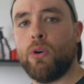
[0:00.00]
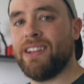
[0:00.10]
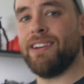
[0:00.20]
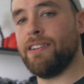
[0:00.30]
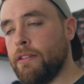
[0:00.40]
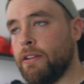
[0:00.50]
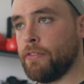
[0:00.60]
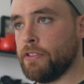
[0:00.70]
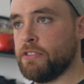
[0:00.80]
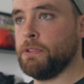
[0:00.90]
Won't get into the
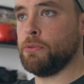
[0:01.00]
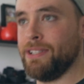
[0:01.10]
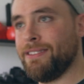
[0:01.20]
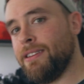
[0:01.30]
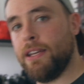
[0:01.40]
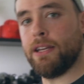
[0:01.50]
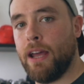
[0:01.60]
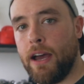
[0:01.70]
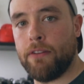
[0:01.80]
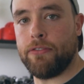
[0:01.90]
difference between T and
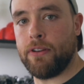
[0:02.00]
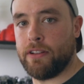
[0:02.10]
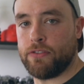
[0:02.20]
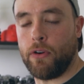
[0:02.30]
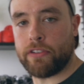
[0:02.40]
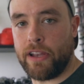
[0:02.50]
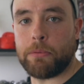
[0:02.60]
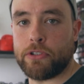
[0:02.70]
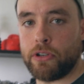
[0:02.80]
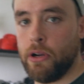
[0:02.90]
F as far as
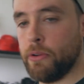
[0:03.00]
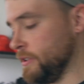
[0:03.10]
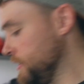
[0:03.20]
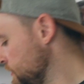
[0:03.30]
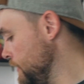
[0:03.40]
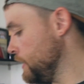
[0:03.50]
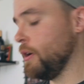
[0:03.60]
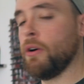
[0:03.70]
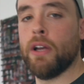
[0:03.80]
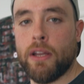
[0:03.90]
aperture goes in this
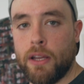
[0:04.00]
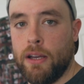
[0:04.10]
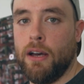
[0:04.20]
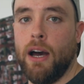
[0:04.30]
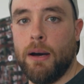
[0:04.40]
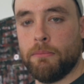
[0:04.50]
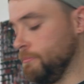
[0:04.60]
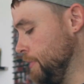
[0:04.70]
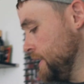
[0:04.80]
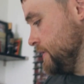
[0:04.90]
video,
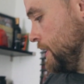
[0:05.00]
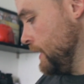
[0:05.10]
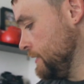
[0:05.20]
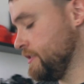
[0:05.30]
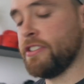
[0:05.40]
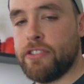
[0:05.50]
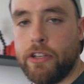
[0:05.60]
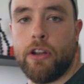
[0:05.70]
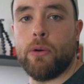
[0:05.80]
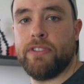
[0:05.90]
but just so
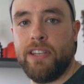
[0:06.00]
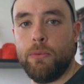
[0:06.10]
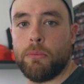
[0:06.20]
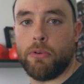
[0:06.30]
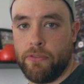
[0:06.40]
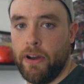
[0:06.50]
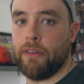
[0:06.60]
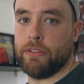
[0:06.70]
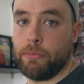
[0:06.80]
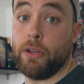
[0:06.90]
you know, T1.5
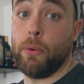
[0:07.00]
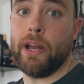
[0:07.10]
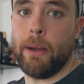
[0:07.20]
is a pretty wide